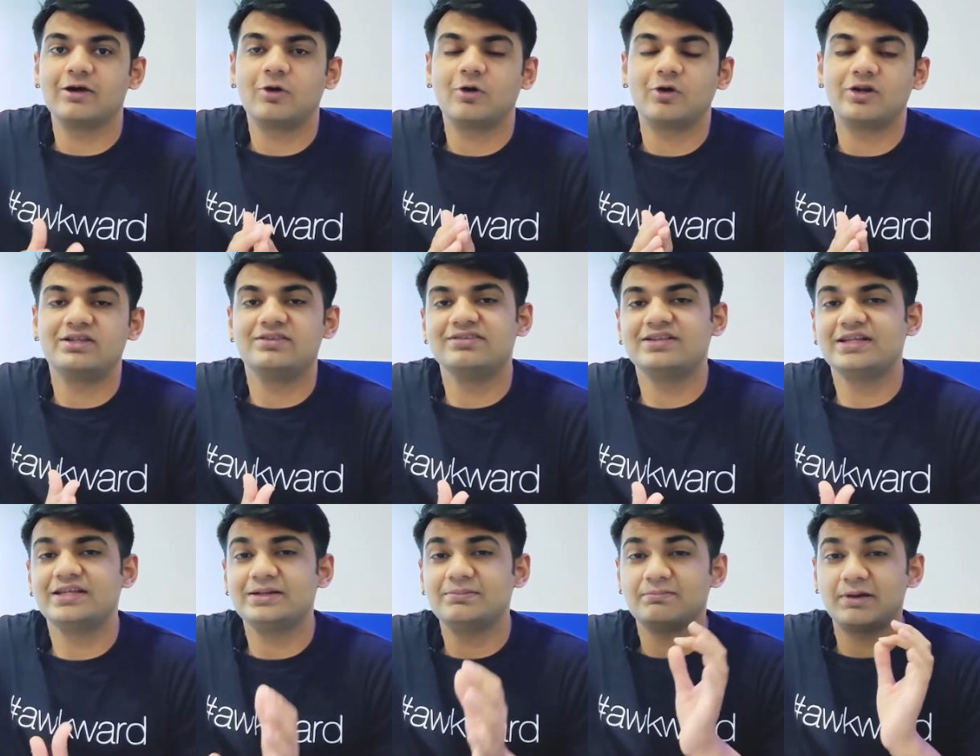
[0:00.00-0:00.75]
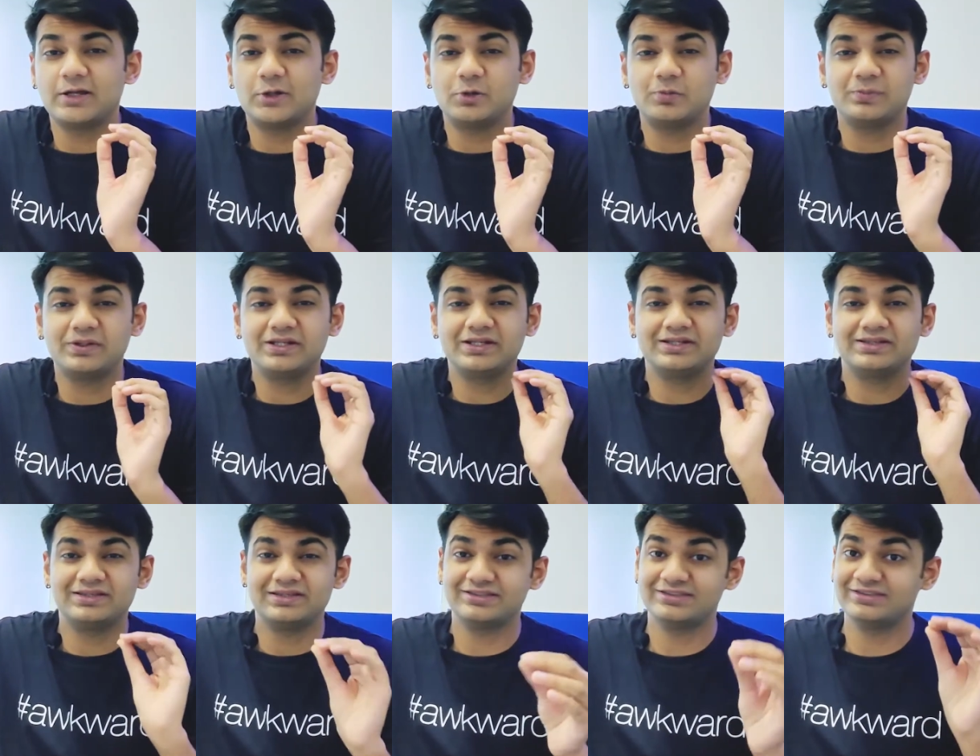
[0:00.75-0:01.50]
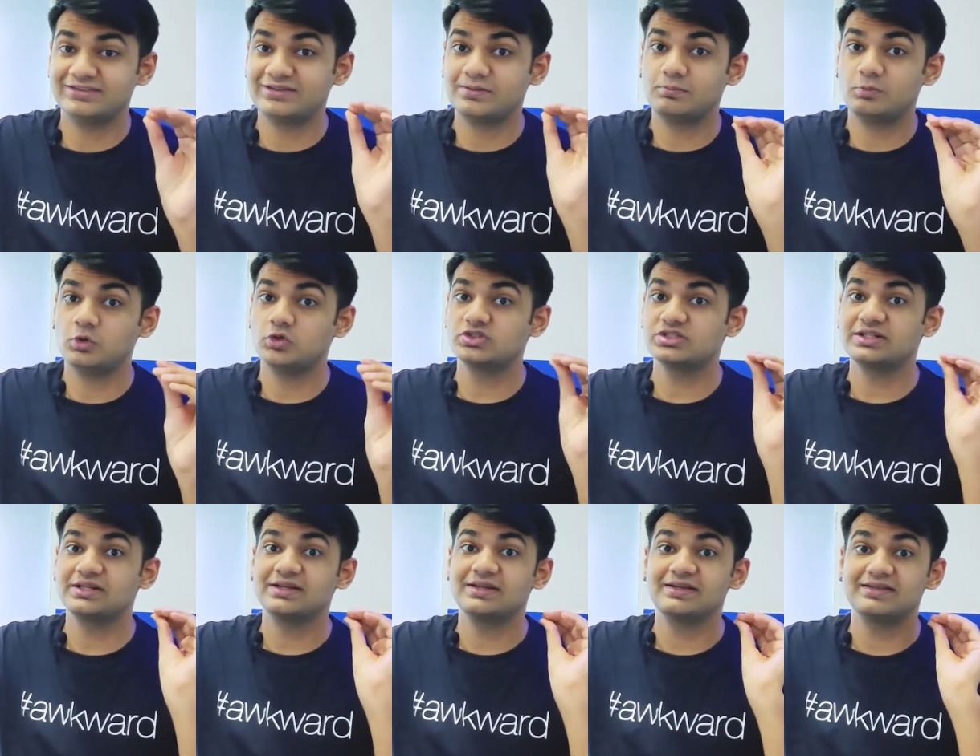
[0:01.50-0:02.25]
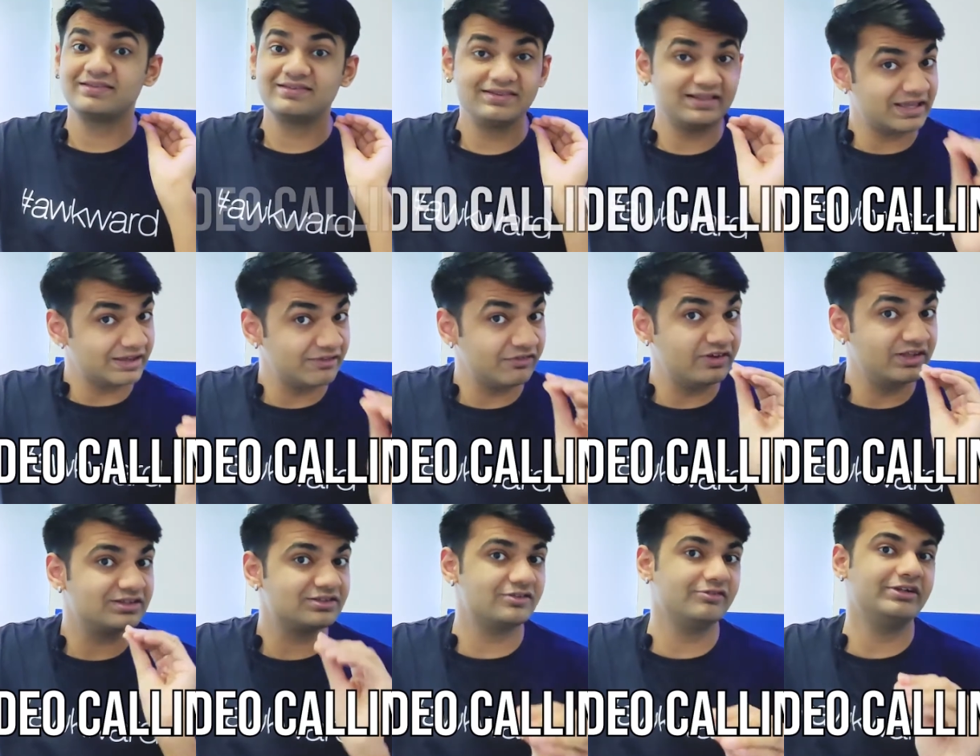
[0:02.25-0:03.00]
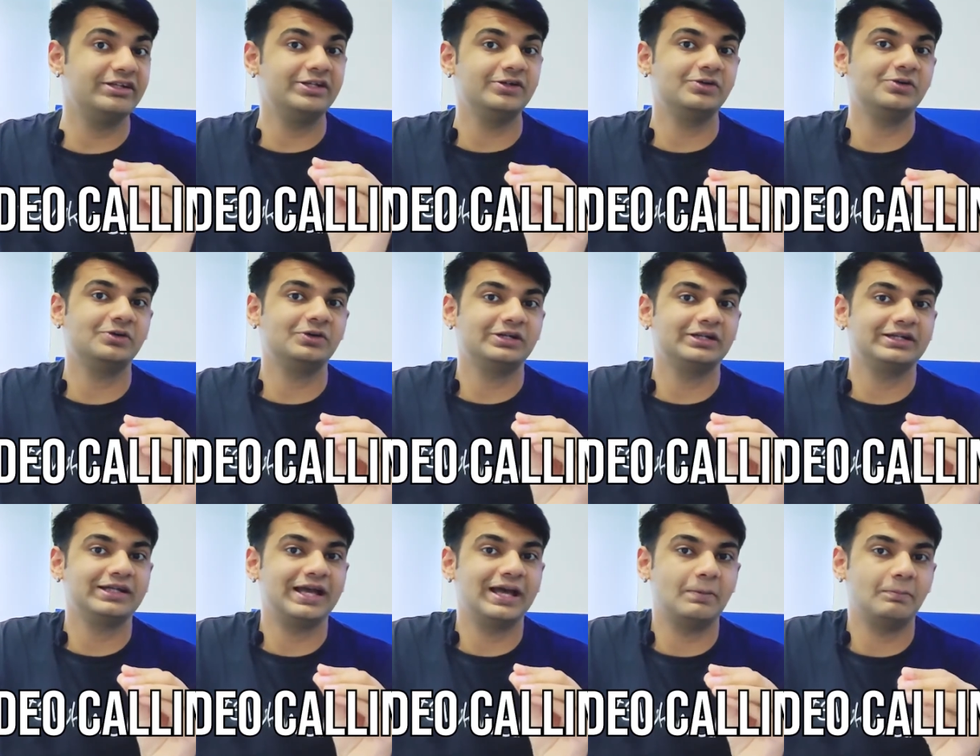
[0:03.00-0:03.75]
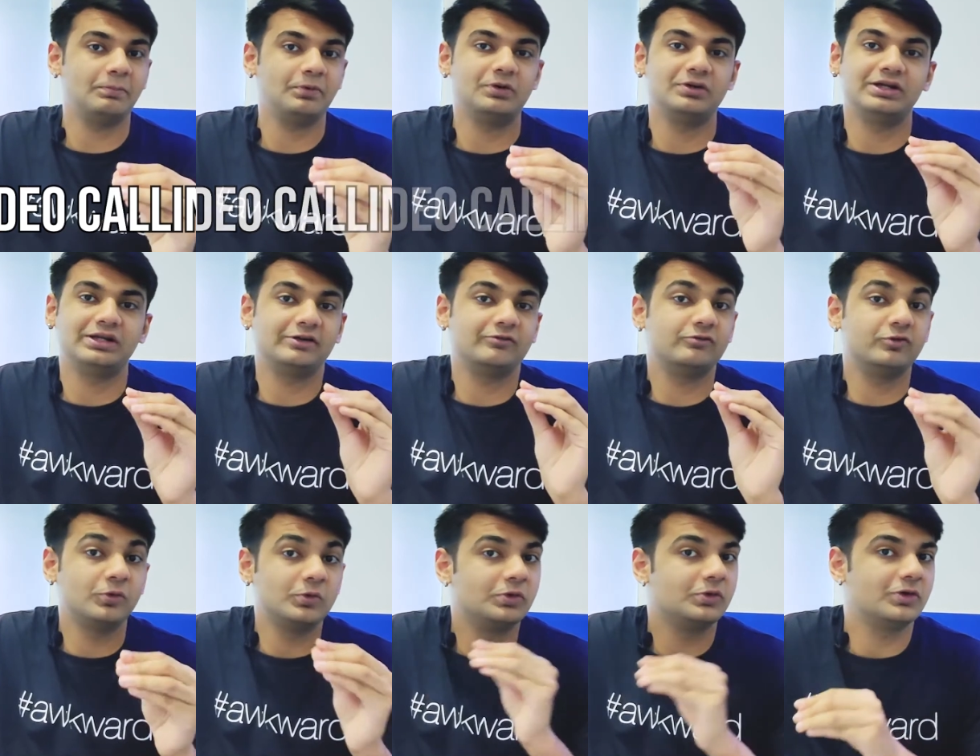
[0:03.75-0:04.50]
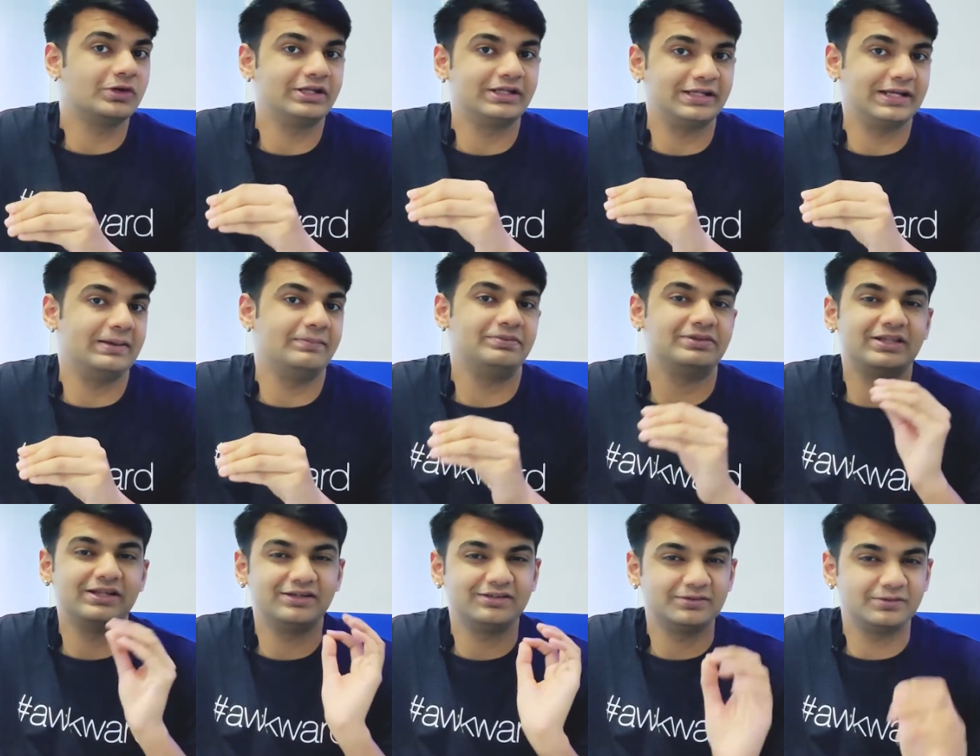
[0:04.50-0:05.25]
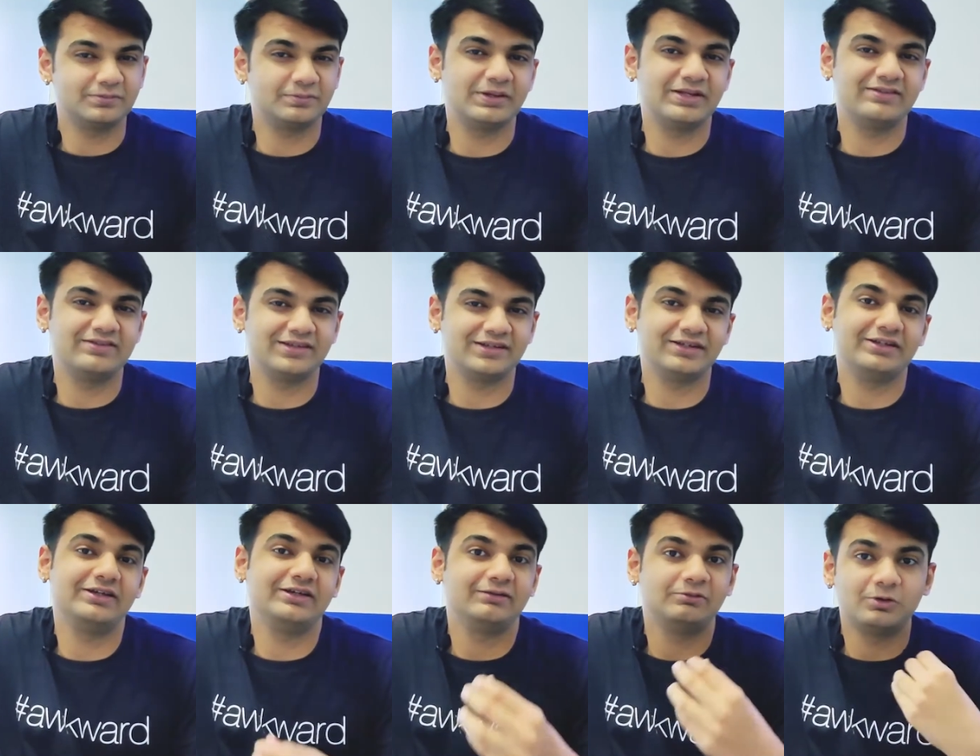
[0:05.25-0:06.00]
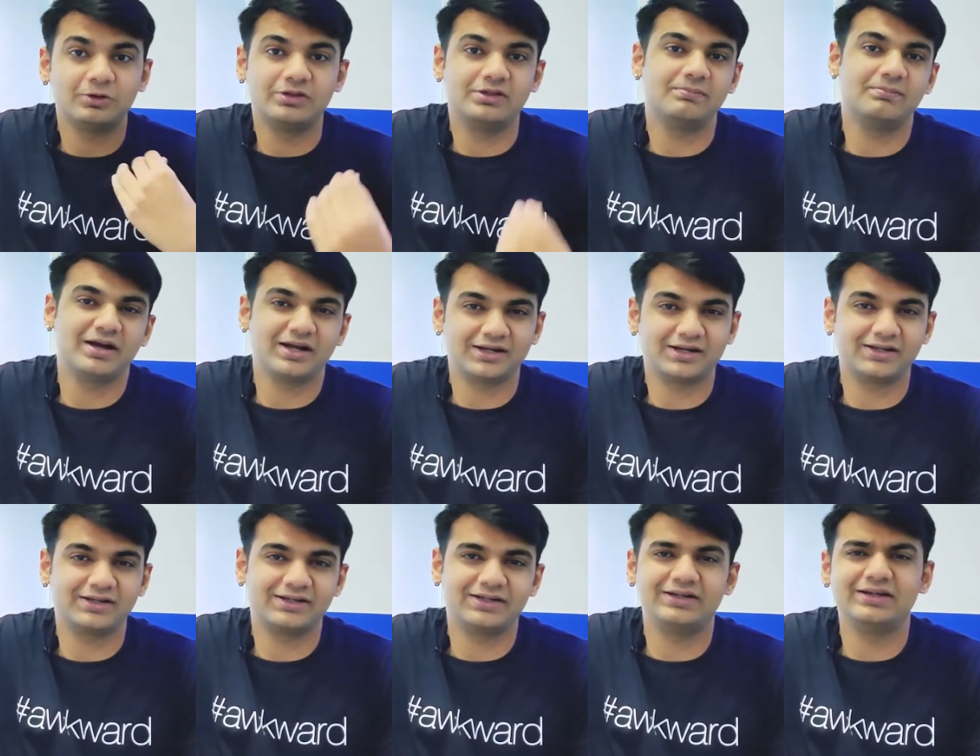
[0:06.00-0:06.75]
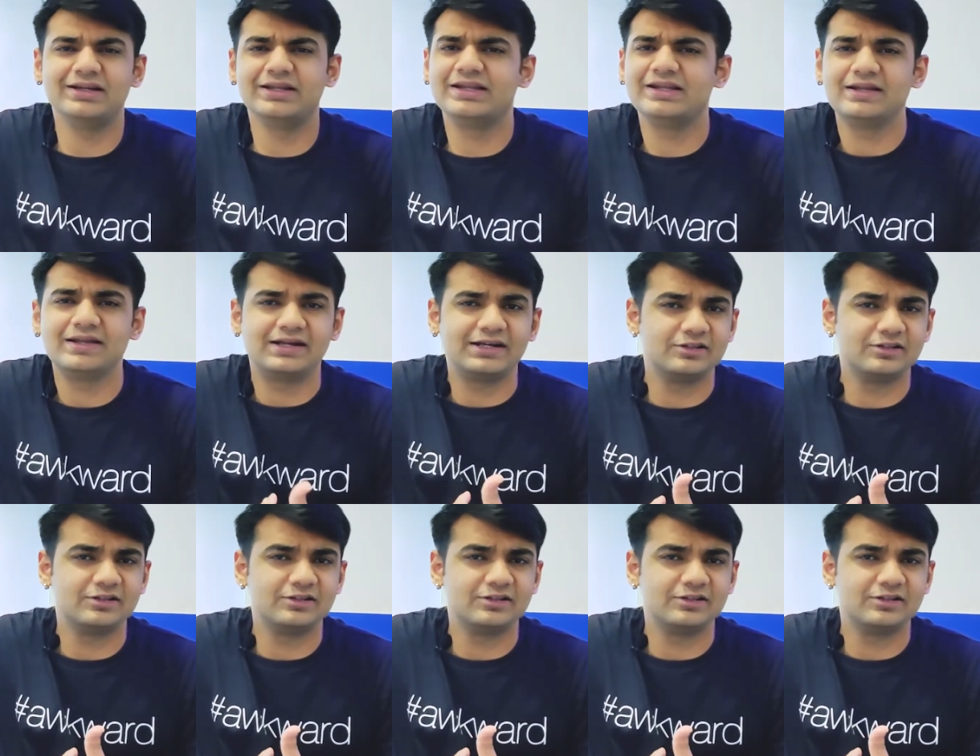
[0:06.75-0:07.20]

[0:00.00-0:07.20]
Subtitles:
Honestly, in my opinion, this is the most safest video calling app or like phone calling apps that's present on the market currently.